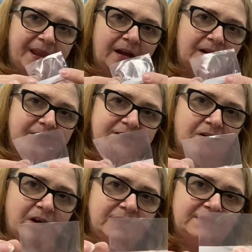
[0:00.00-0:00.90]
are
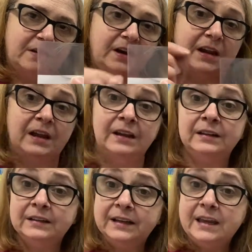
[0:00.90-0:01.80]
designed so that it can
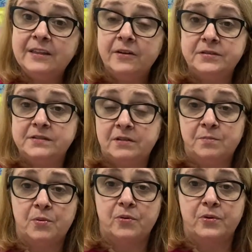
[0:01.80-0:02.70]
clear those thread
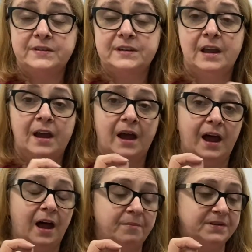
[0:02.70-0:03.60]
ports,
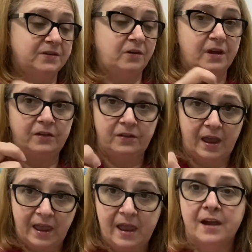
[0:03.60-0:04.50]
so that
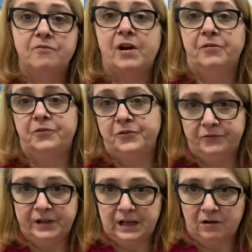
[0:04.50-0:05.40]
the air can run through
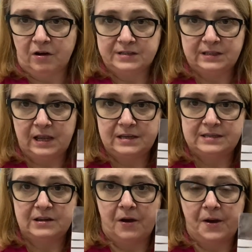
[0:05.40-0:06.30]
really nicely.
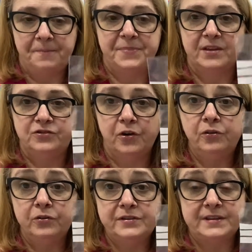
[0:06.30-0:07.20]
So
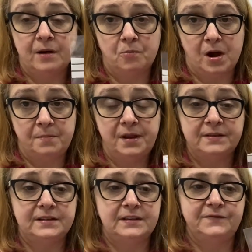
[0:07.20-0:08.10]
don't lose that one.
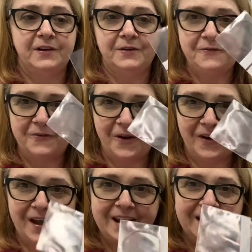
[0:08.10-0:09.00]
It's very
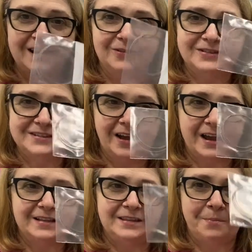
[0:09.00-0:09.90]
fine, and it looks like
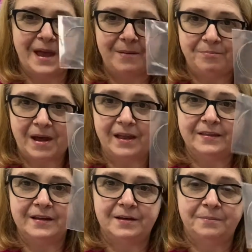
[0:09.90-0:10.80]

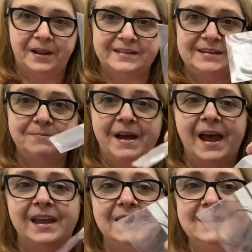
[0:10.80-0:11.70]
the plastic
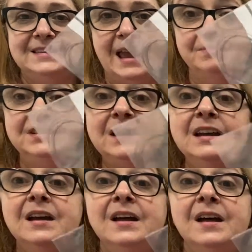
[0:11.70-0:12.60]
bag is
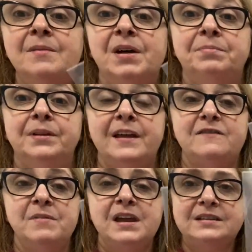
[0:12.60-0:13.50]
empty, but
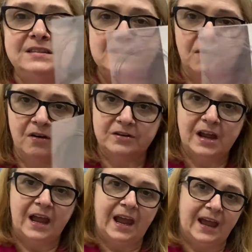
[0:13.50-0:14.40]
believe me, it's not.
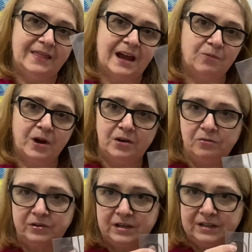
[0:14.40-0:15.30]
And that one
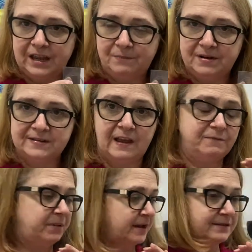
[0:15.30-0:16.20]
you'll need to keep in a
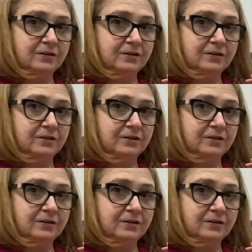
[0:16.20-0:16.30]
safe place, so